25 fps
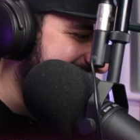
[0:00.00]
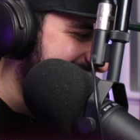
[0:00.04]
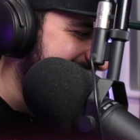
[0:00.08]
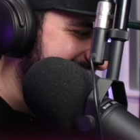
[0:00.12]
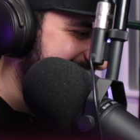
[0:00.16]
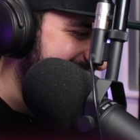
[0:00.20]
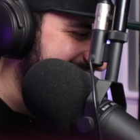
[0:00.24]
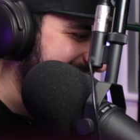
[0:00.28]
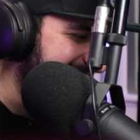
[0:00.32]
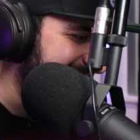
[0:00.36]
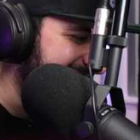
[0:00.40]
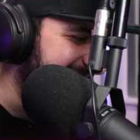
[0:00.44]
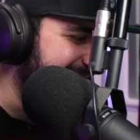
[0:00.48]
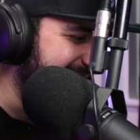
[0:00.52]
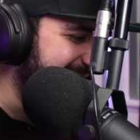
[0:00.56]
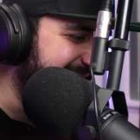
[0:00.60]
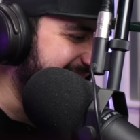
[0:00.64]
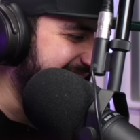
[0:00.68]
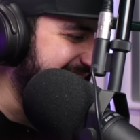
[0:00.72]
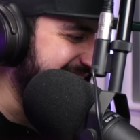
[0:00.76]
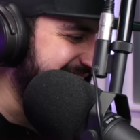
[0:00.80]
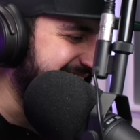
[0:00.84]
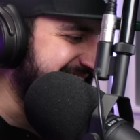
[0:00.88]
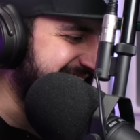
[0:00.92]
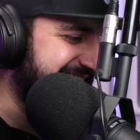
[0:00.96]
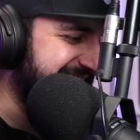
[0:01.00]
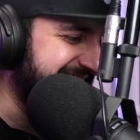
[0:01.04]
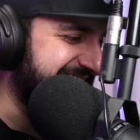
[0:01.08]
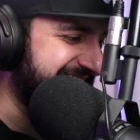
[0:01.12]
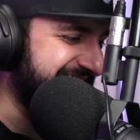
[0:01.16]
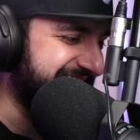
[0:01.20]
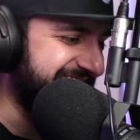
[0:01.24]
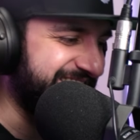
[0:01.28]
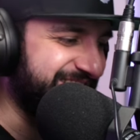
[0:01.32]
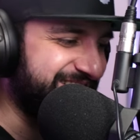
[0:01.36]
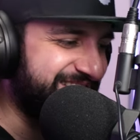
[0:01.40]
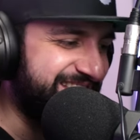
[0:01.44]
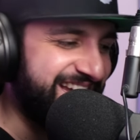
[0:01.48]
Leo Lion says,
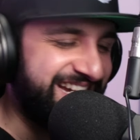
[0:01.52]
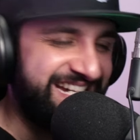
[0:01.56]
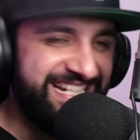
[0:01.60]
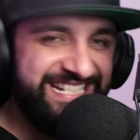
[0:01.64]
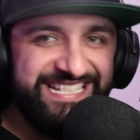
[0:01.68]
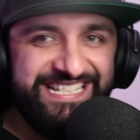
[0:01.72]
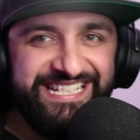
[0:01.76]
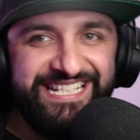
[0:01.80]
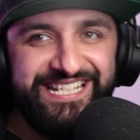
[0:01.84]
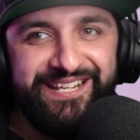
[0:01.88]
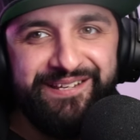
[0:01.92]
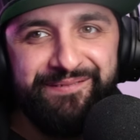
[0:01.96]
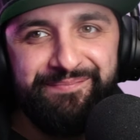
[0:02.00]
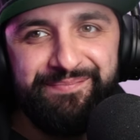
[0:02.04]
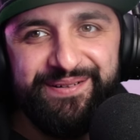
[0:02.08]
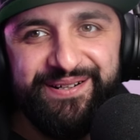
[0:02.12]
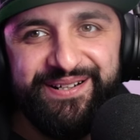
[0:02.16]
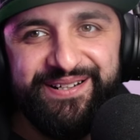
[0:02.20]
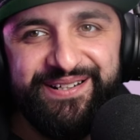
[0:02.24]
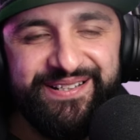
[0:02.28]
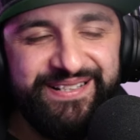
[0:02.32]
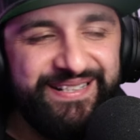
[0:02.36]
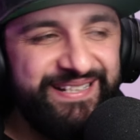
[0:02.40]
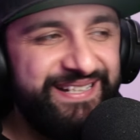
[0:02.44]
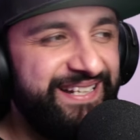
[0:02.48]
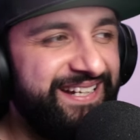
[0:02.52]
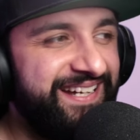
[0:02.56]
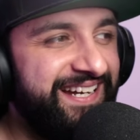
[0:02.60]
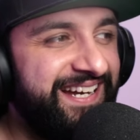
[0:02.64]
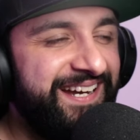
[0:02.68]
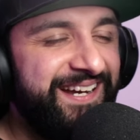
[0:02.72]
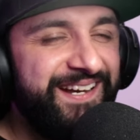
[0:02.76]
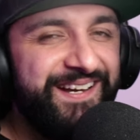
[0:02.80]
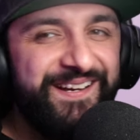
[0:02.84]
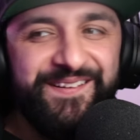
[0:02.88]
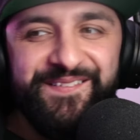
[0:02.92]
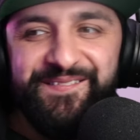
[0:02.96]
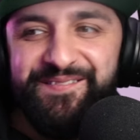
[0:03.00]
looks like a Diddy party.
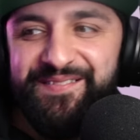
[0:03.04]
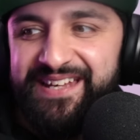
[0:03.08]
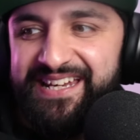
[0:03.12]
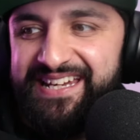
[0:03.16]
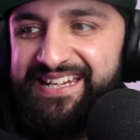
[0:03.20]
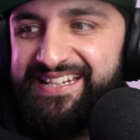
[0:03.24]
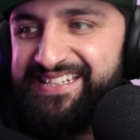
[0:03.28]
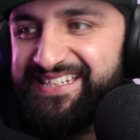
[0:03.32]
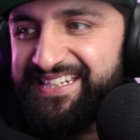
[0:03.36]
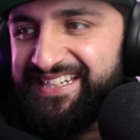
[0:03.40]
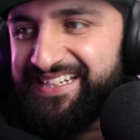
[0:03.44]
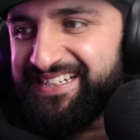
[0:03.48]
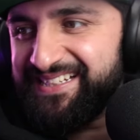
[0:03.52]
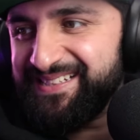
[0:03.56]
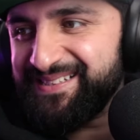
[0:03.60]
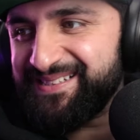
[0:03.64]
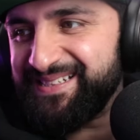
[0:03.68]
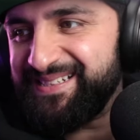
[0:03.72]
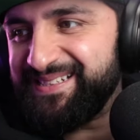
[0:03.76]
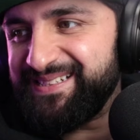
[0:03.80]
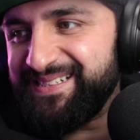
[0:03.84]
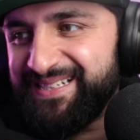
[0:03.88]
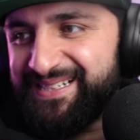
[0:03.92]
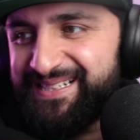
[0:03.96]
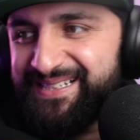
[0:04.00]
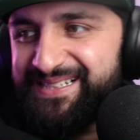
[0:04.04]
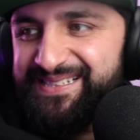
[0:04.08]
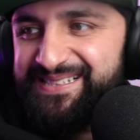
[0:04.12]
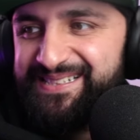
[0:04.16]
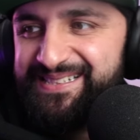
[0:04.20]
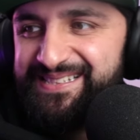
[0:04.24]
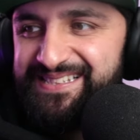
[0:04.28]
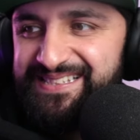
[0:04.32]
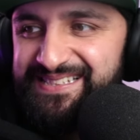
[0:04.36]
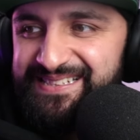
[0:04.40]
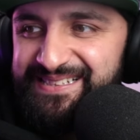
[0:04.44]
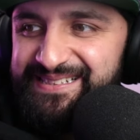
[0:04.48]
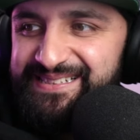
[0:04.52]
It is, it
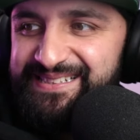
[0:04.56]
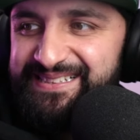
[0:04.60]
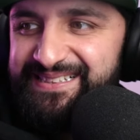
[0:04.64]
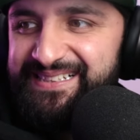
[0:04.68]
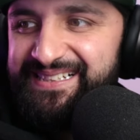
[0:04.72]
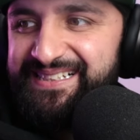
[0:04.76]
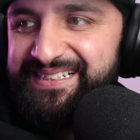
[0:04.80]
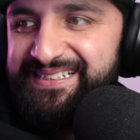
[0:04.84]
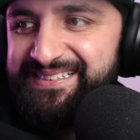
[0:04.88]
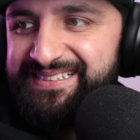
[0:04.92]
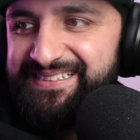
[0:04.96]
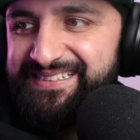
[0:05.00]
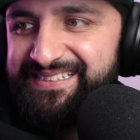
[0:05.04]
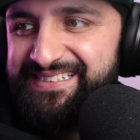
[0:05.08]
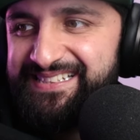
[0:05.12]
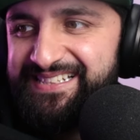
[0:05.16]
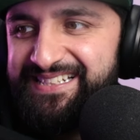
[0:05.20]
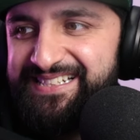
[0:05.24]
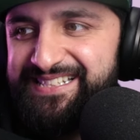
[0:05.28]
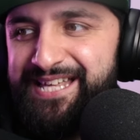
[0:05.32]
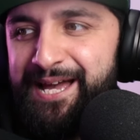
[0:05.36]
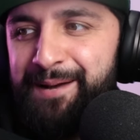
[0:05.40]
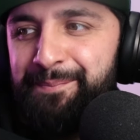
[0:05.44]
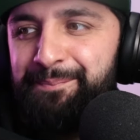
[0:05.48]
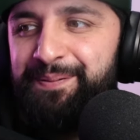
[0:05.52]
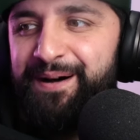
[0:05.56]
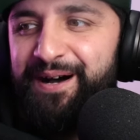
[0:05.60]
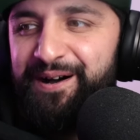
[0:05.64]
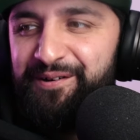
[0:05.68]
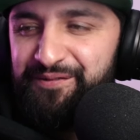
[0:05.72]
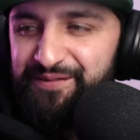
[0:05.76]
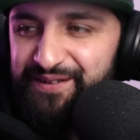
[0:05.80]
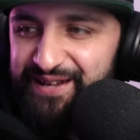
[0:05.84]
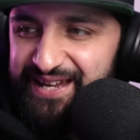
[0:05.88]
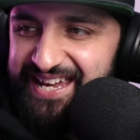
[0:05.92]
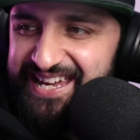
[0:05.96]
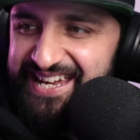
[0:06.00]
does, it does. Is that Puffy?